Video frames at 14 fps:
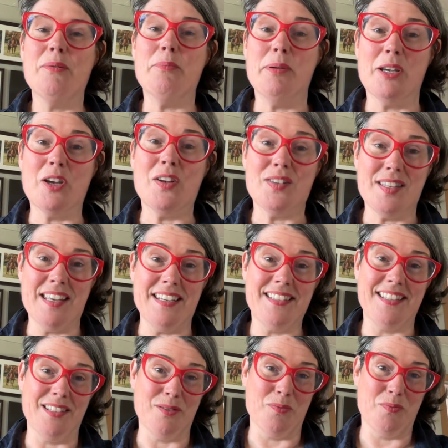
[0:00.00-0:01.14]
because
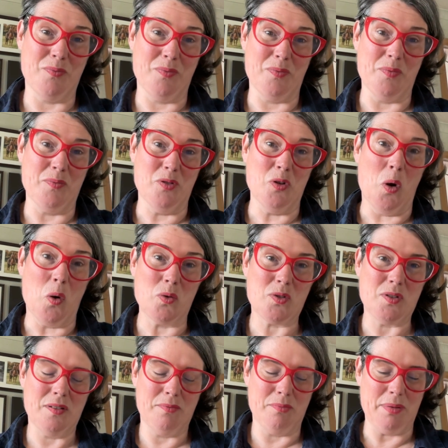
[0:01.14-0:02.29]
this is
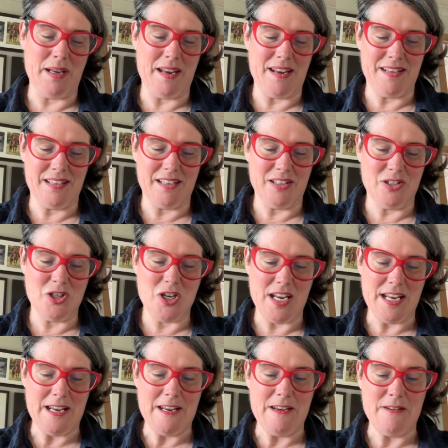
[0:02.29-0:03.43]
not being
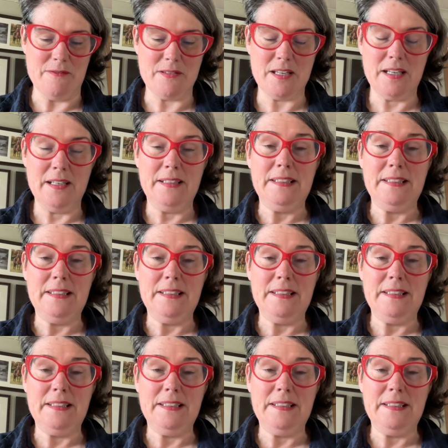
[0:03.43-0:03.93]
achieved.